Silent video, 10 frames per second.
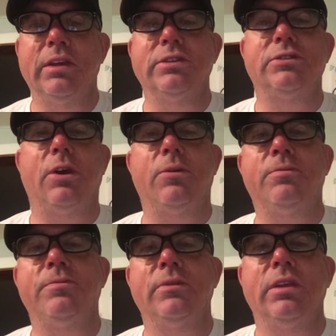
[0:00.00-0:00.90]
So,
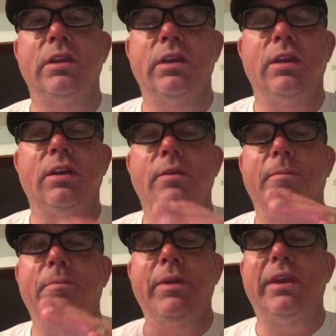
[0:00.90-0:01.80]

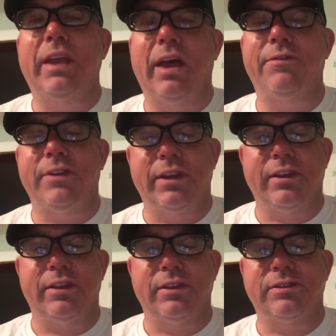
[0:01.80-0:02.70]
be confident
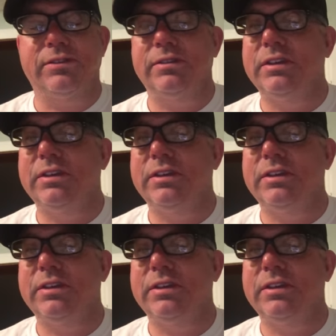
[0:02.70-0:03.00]
in this.